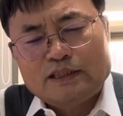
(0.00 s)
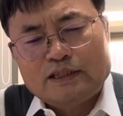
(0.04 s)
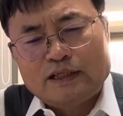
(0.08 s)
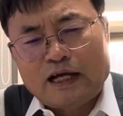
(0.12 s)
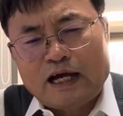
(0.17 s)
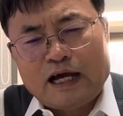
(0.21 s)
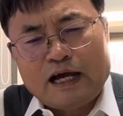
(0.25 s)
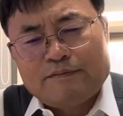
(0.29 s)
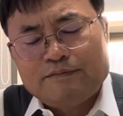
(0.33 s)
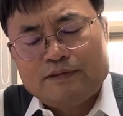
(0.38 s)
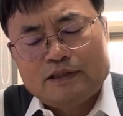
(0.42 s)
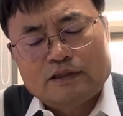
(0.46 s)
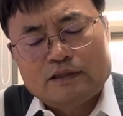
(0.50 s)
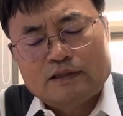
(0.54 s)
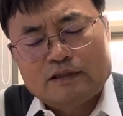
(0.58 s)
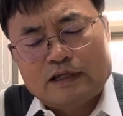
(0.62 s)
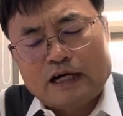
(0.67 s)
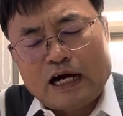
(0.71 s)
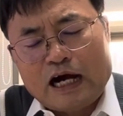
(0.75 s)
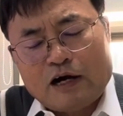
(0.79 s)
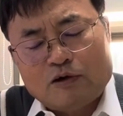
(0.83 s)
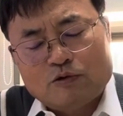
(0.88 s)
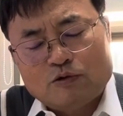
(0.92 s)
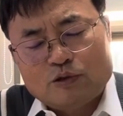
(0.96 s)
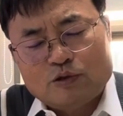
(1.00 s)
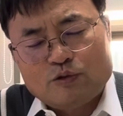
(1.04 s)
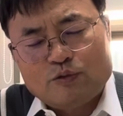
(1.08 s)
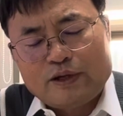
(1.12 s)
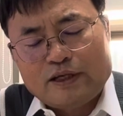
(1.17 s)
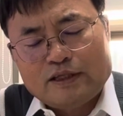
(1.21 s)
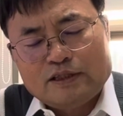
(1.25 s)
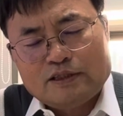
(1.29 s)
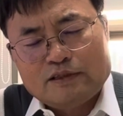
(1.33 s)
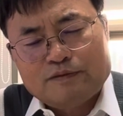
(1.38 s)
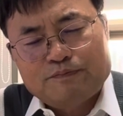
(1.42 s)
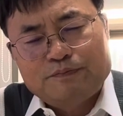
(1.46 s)
I mean the hourly
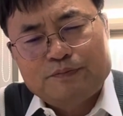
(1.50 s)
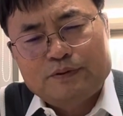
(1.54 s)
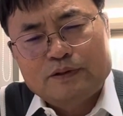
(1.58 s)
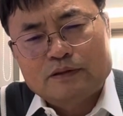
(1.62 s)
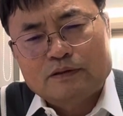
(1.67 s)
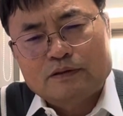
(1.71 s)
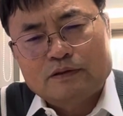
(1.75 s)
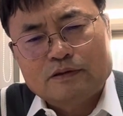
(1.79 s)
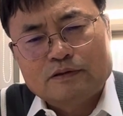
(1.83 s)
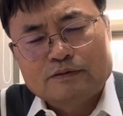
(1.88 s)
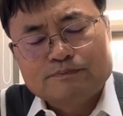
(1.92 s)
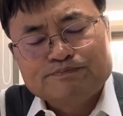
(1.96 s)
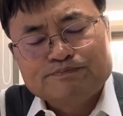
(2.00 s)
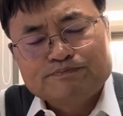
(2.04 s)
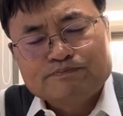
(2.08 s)
wage per